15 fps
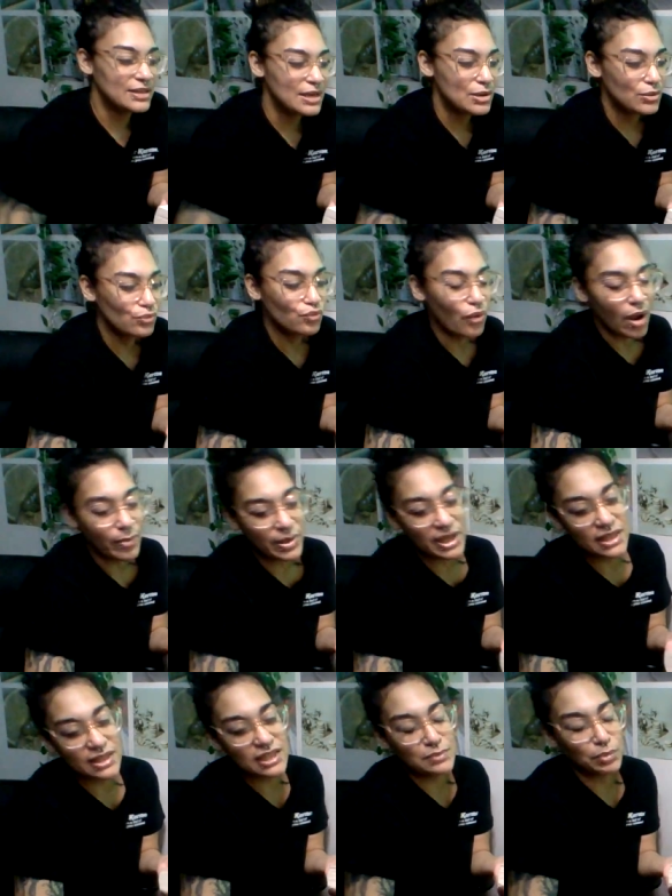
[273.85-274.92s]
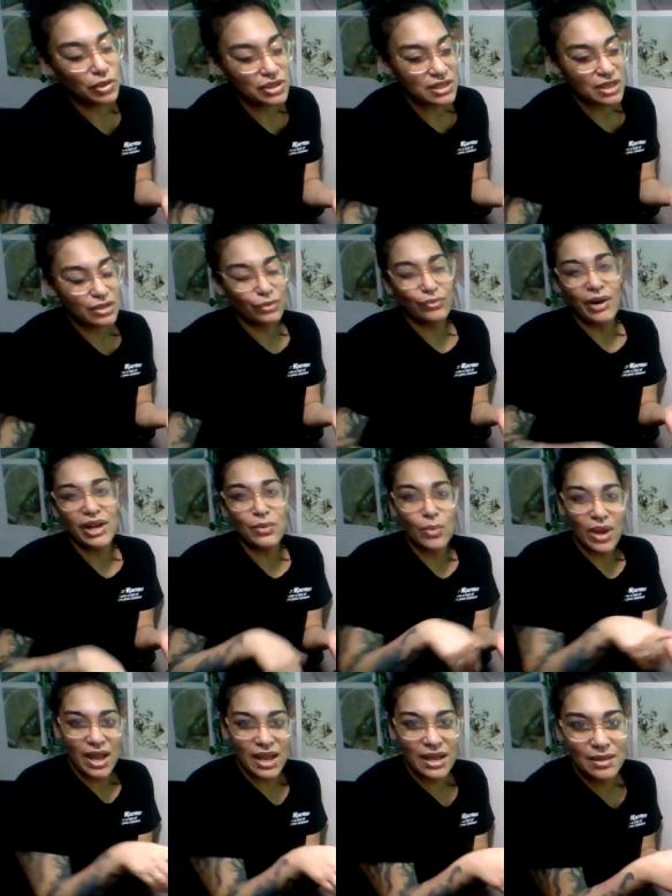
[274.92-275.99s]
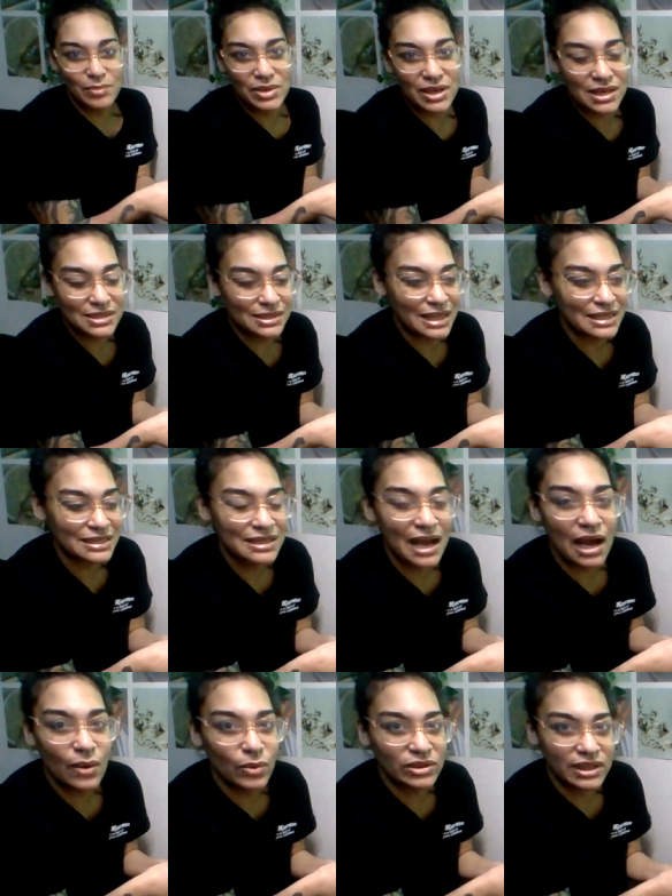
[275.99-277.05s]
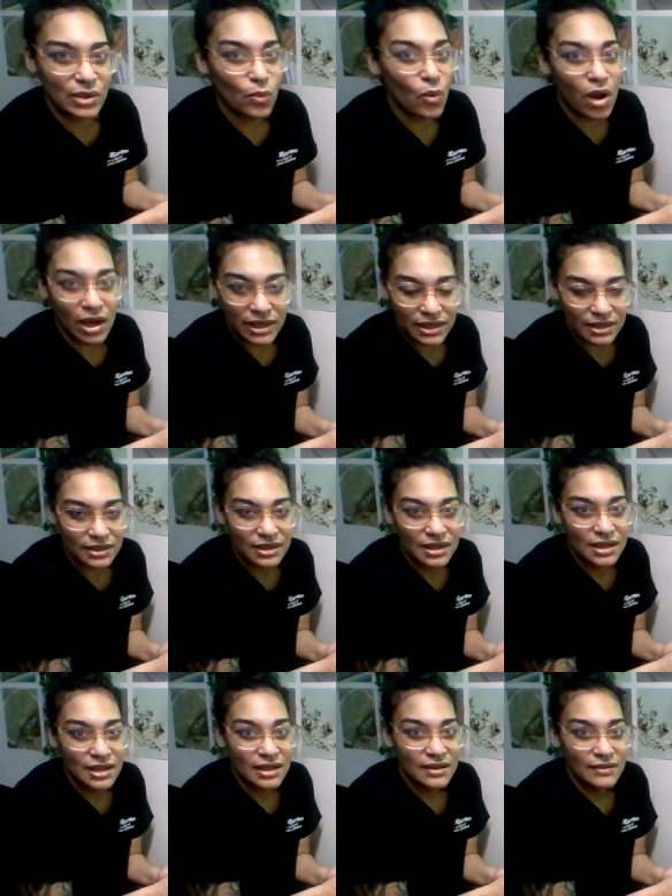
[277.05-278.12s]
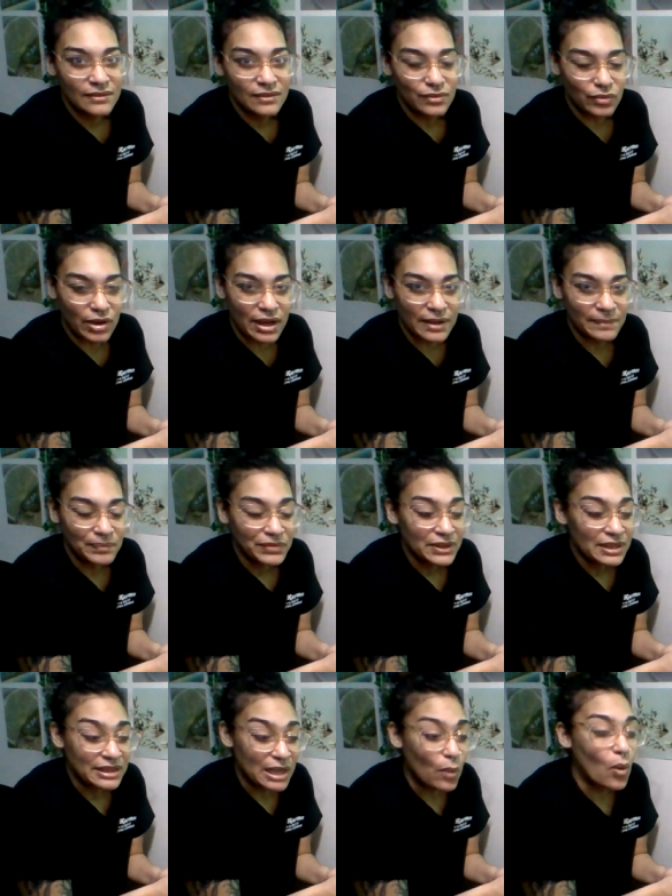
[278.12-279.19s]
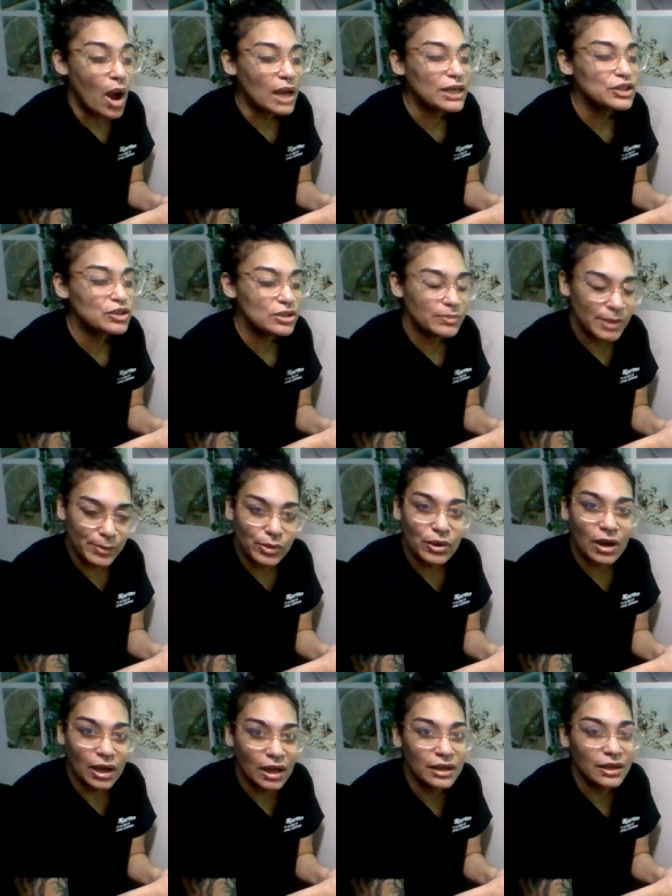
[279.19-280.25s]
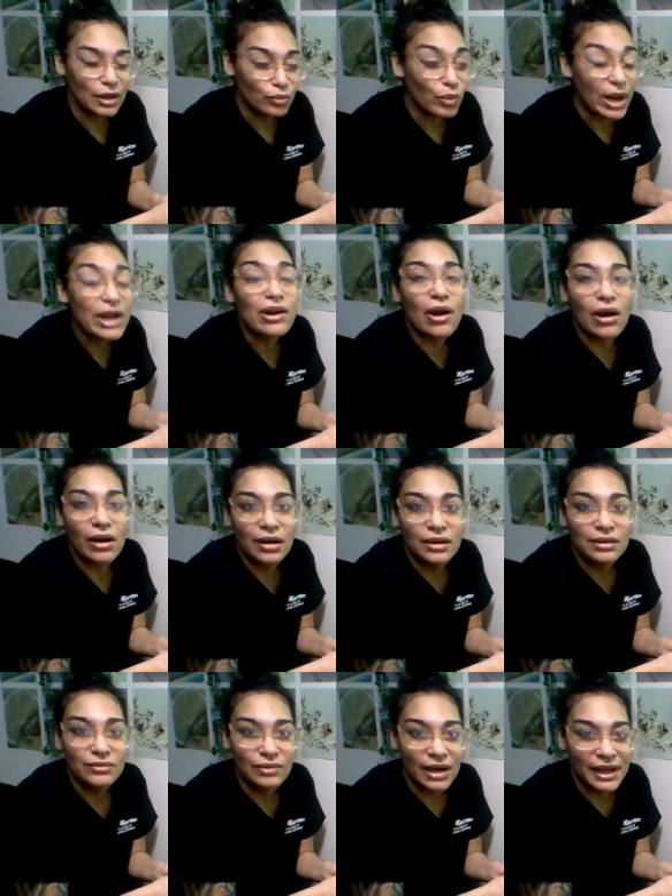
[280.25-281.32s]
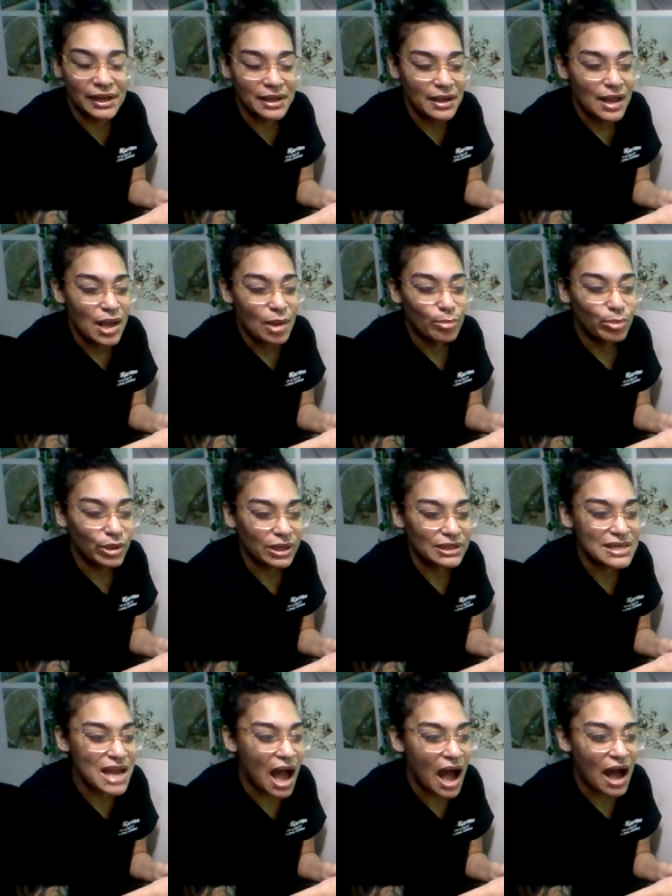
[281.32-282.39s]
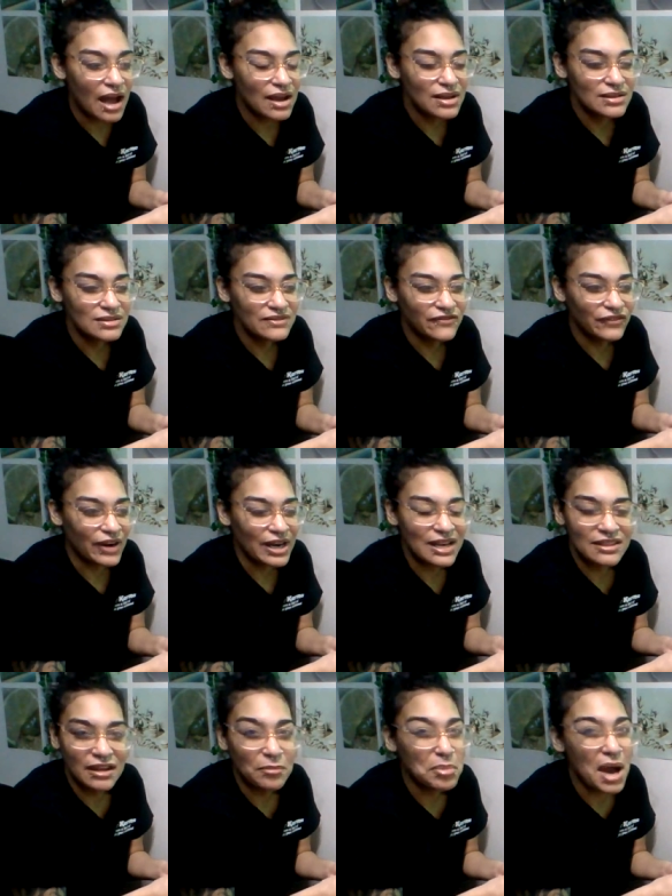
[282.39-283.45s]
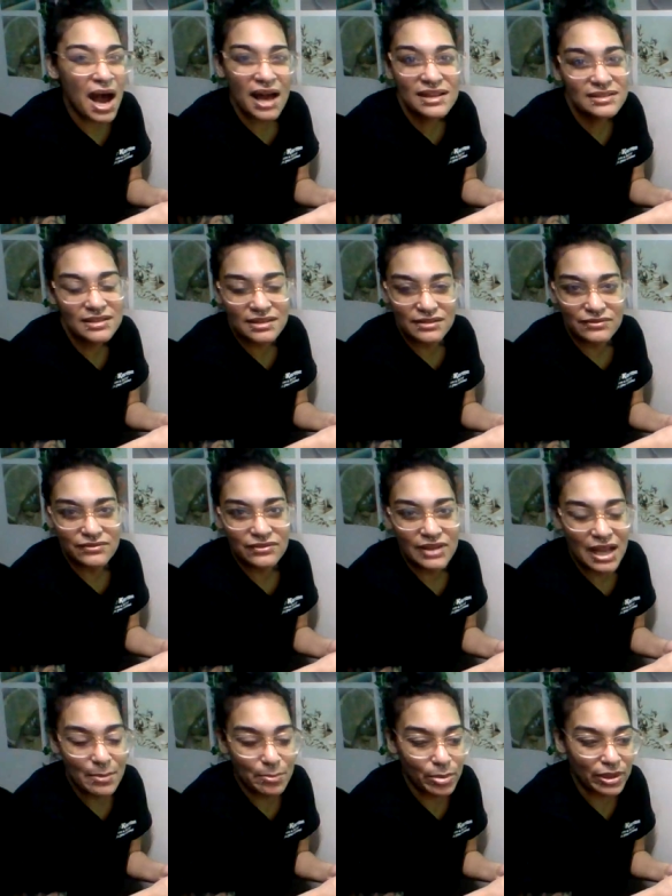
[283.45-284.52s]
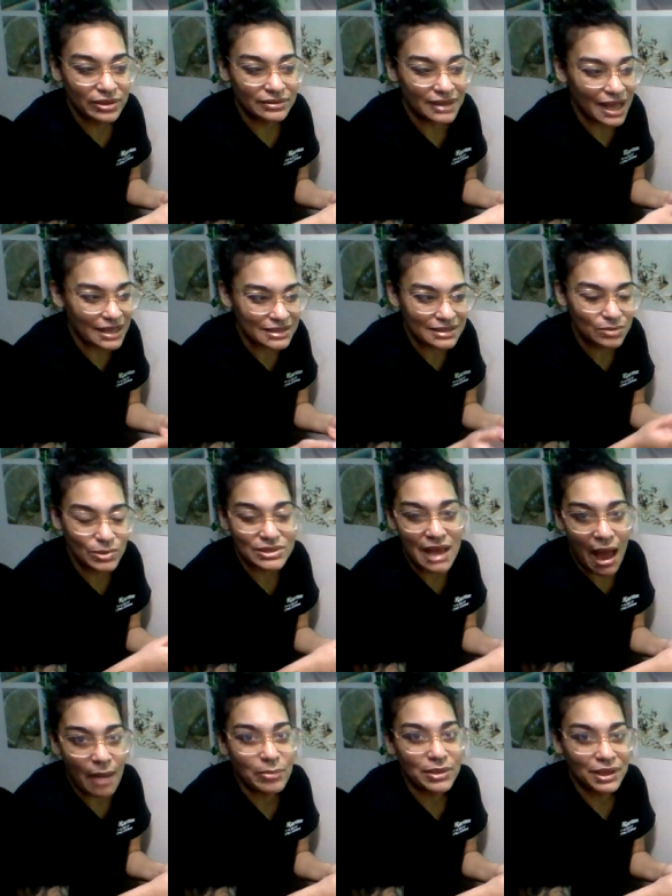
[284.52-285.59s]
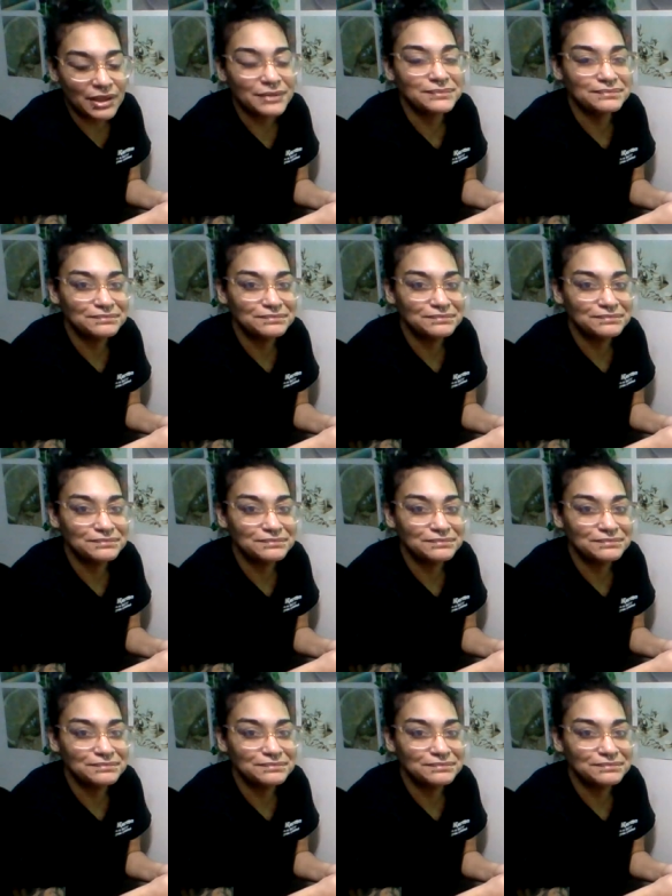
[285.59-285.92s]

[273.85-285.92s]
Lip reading: rubbing this person the right way, because that's not what they wanted, right? They wanted you to be put on a radar, right? But not for anything positive. But that's what's happening,